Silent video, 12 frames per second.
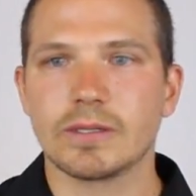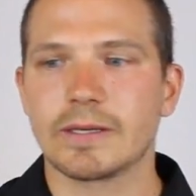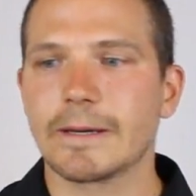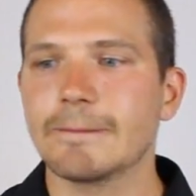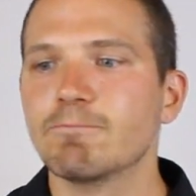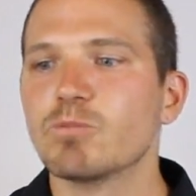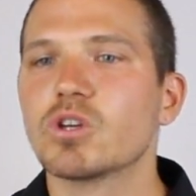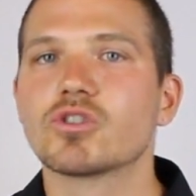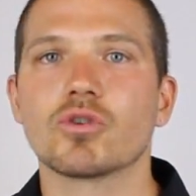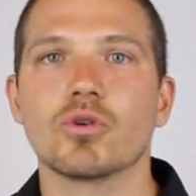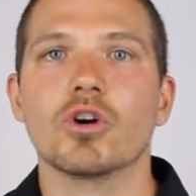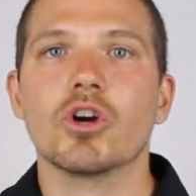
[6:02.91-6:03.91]
Okay,
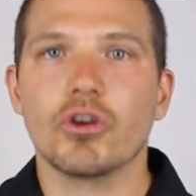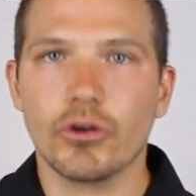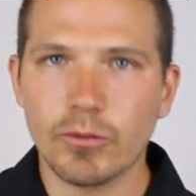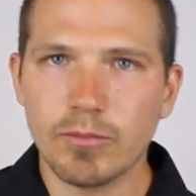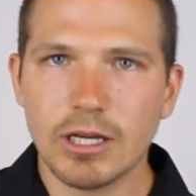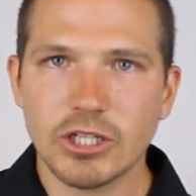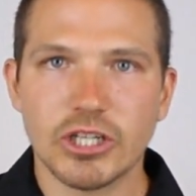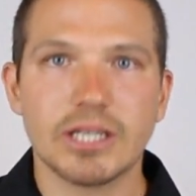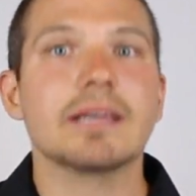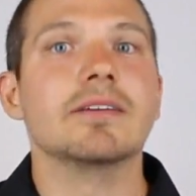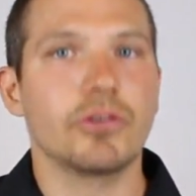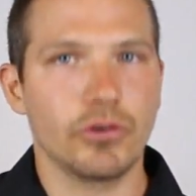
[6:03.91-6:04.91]
so you're
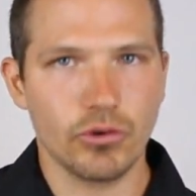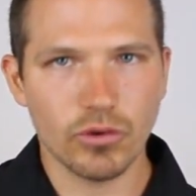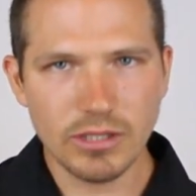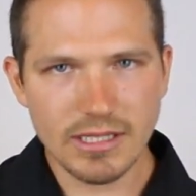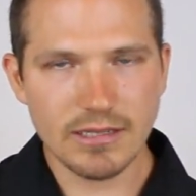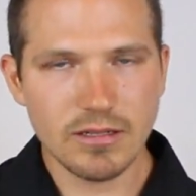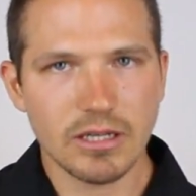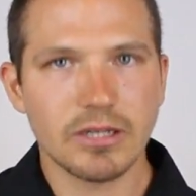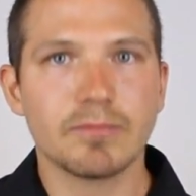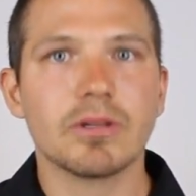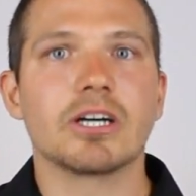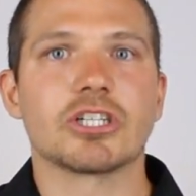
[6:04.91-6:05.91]
blushing, you're still
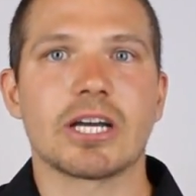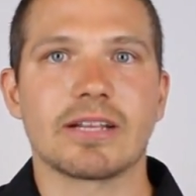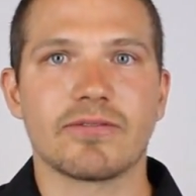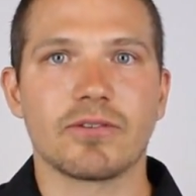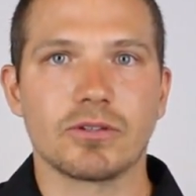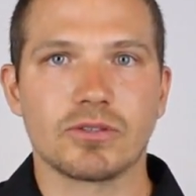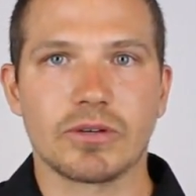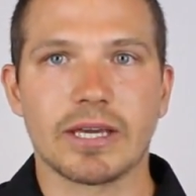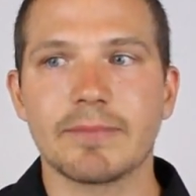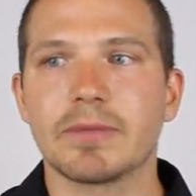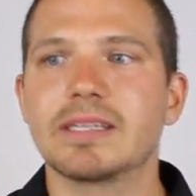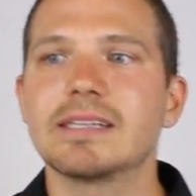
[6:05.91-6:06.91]
gonna blush at first,
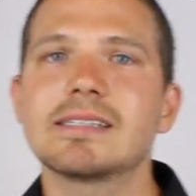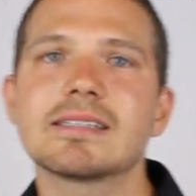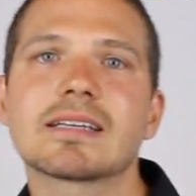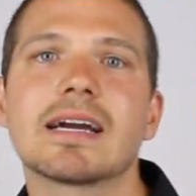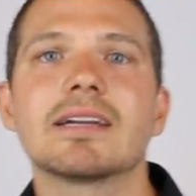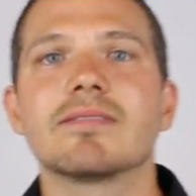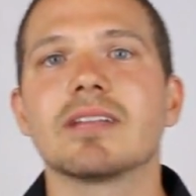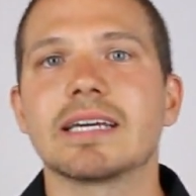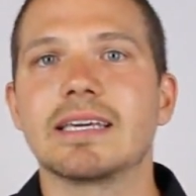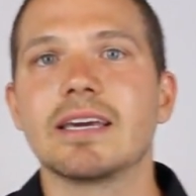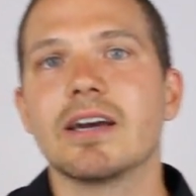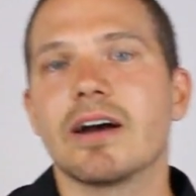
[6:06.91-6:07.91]
okay, but this is kind of
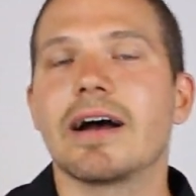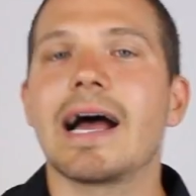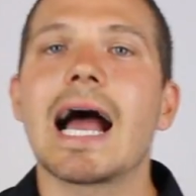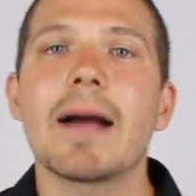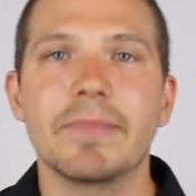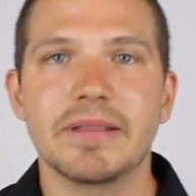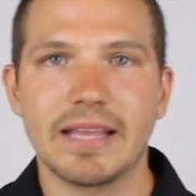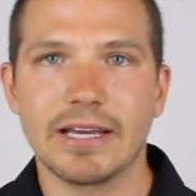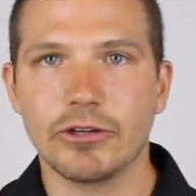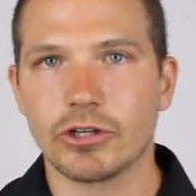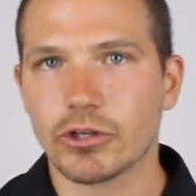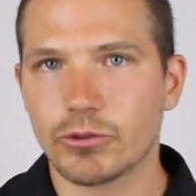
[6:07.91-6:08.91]
like a habit
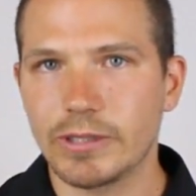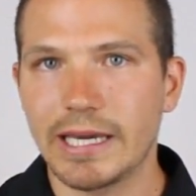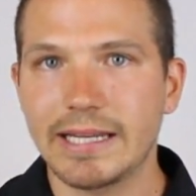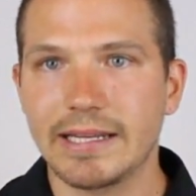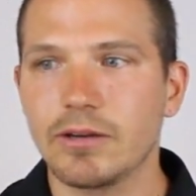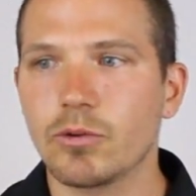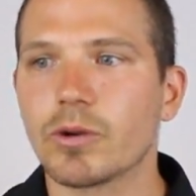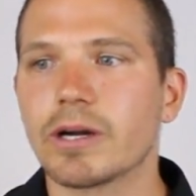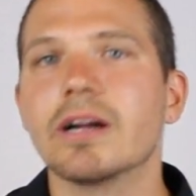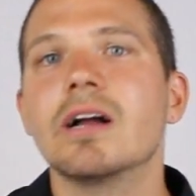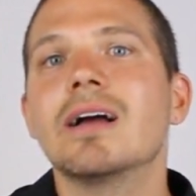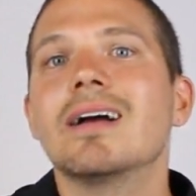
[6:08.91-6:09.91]
that you're creating
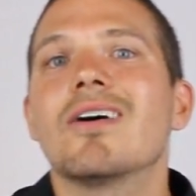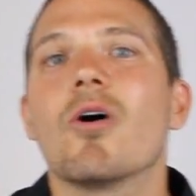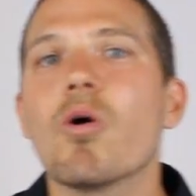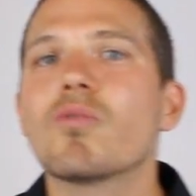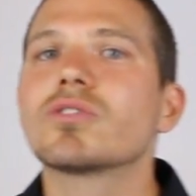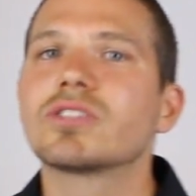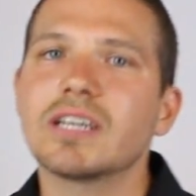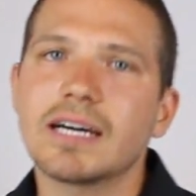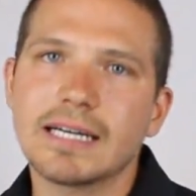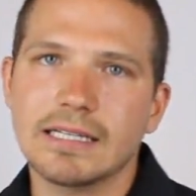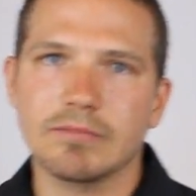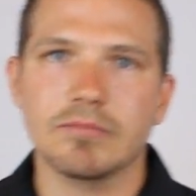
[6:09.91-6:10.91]
where over
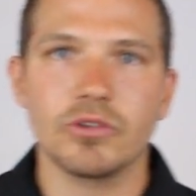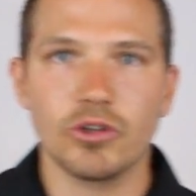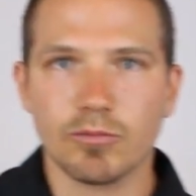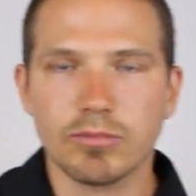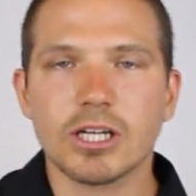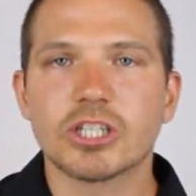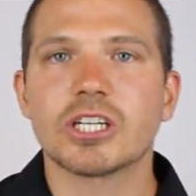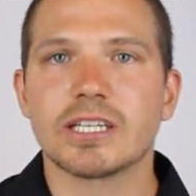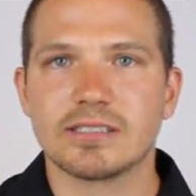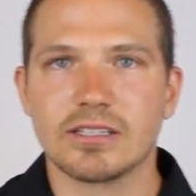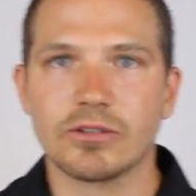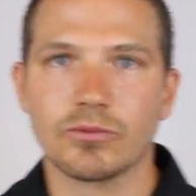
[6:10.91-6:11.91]
time your blushing
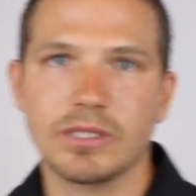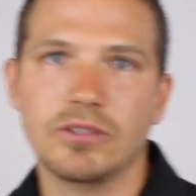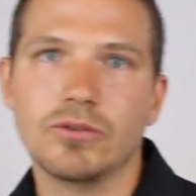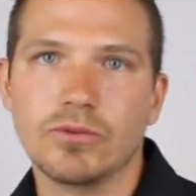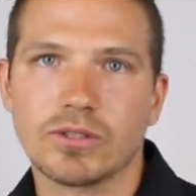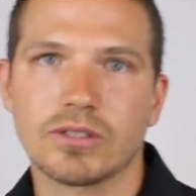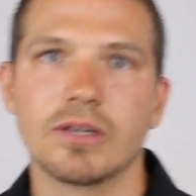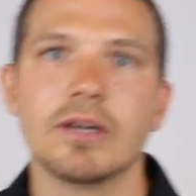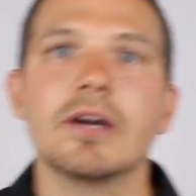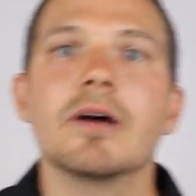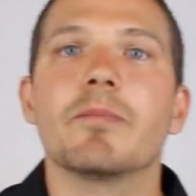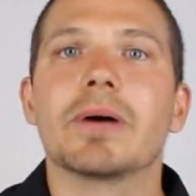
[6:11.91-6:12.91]
is gonna reduce.
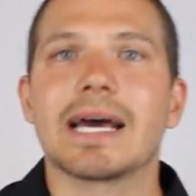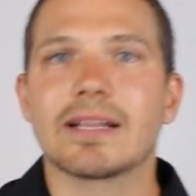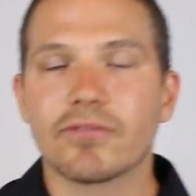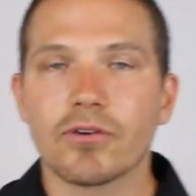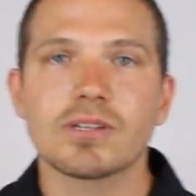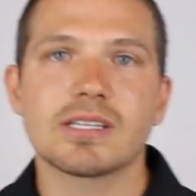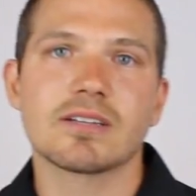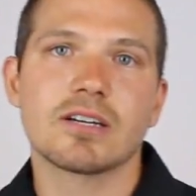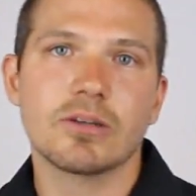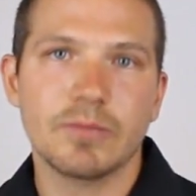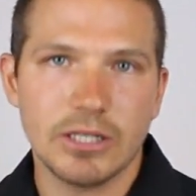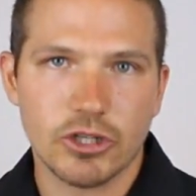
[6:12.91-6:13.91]
But at first it's
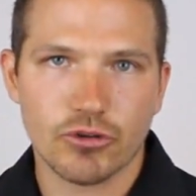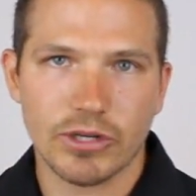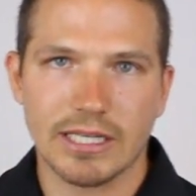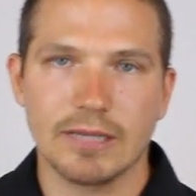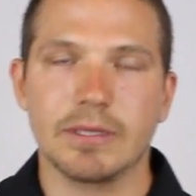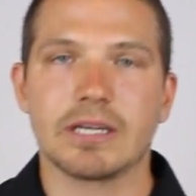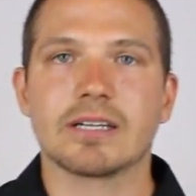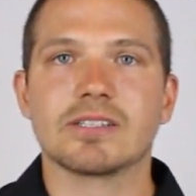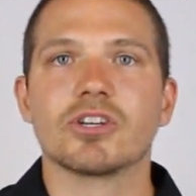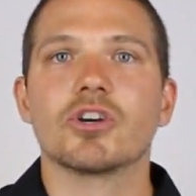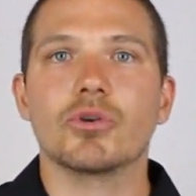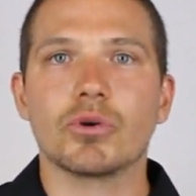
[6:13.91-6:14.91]
gonna be tricky
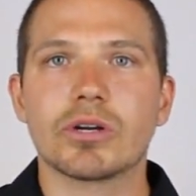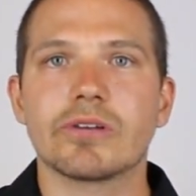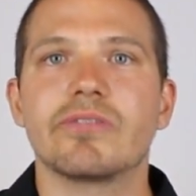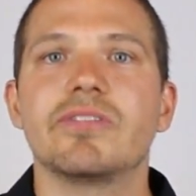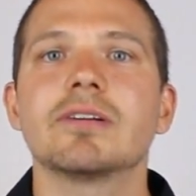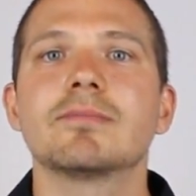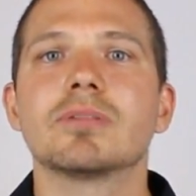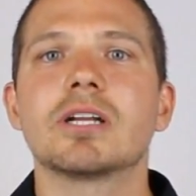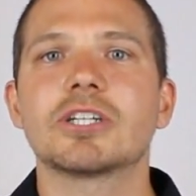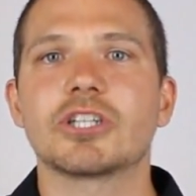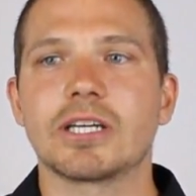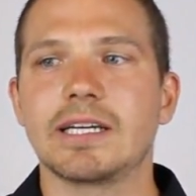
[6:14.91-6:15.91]
because you're gonna feel
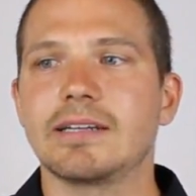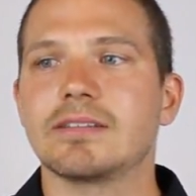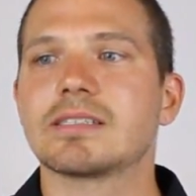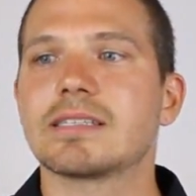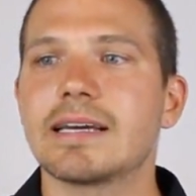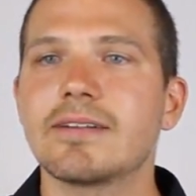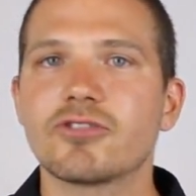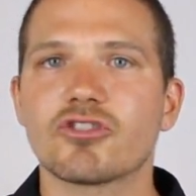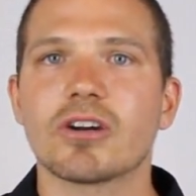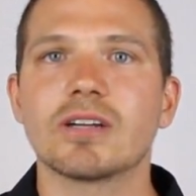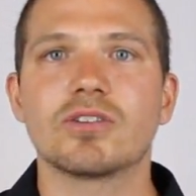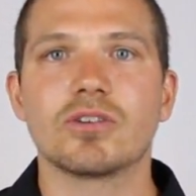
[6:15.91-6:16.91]
blushing, and instead of
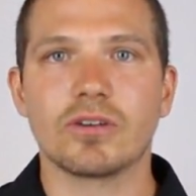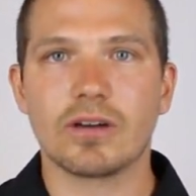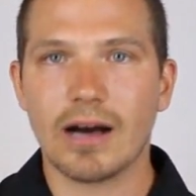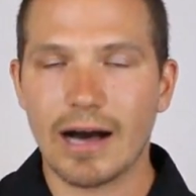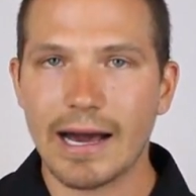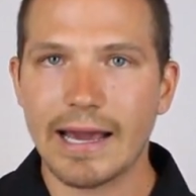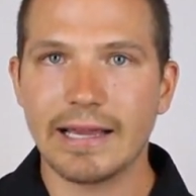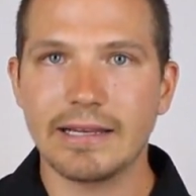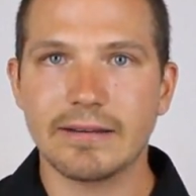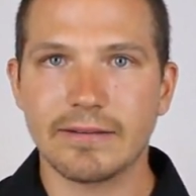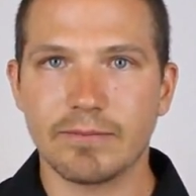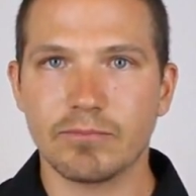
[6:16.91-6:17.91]
trying to
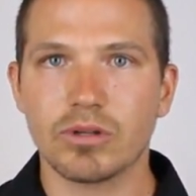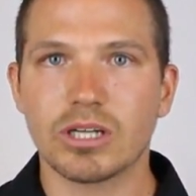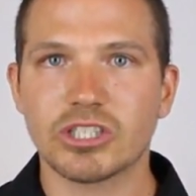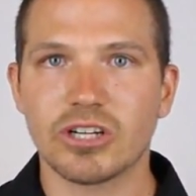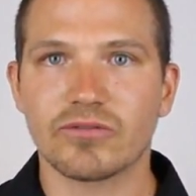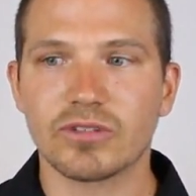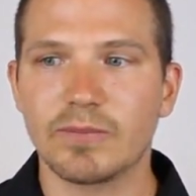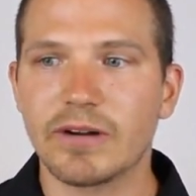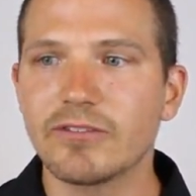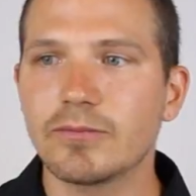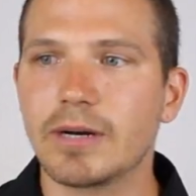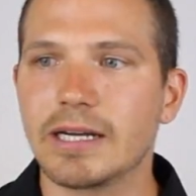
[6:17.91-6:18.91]
hide blushing from
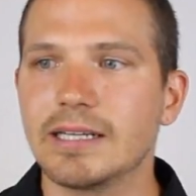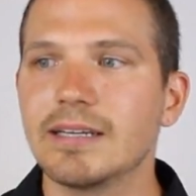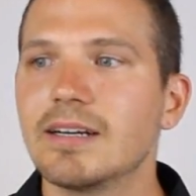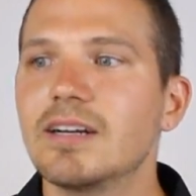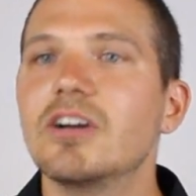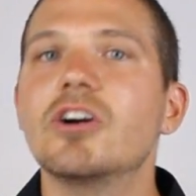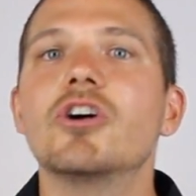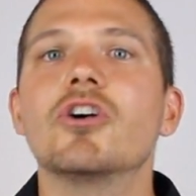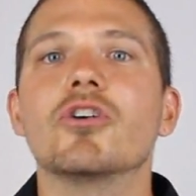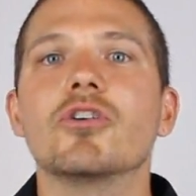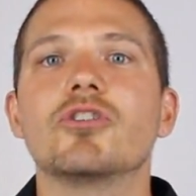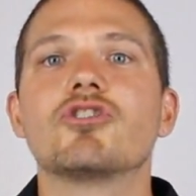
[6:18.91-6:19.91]
everybody,
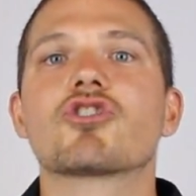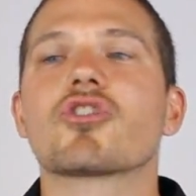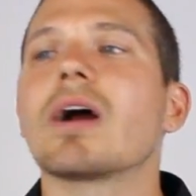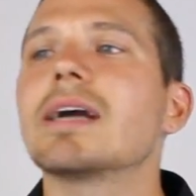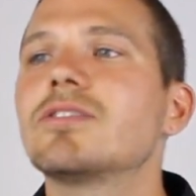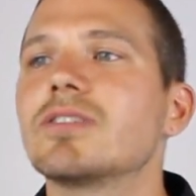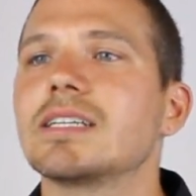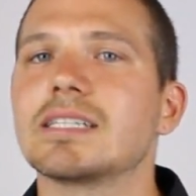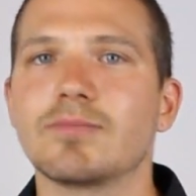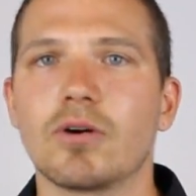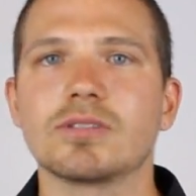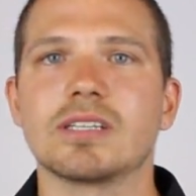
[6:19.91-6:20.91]
try to
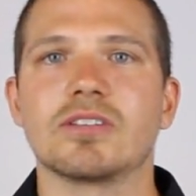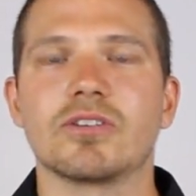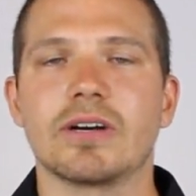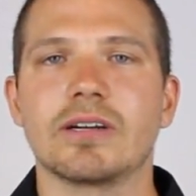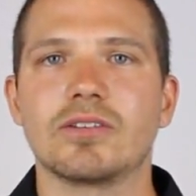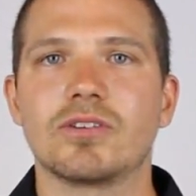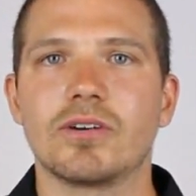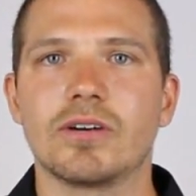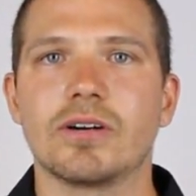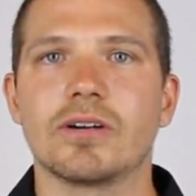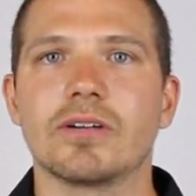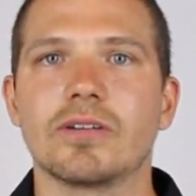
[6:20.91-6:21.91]
expose it
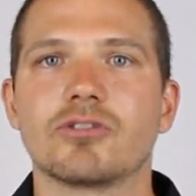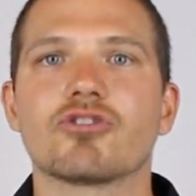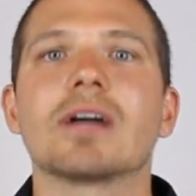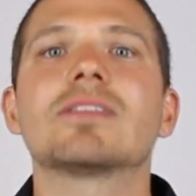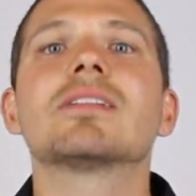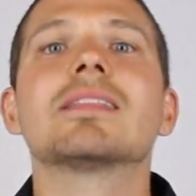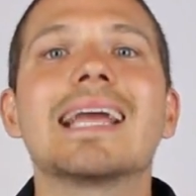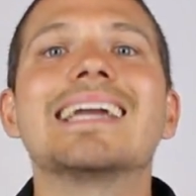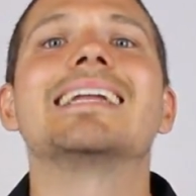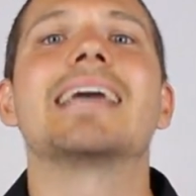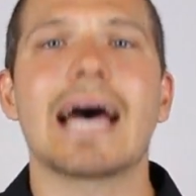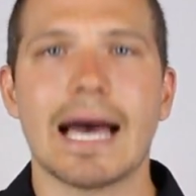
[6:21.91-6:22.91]
to try to let
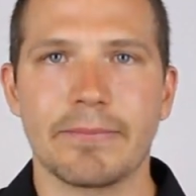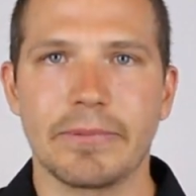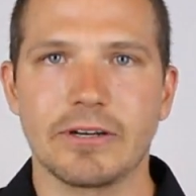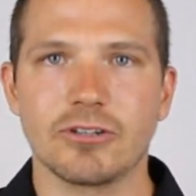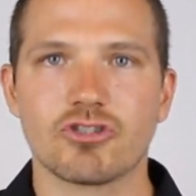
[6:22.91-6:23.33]
it happen.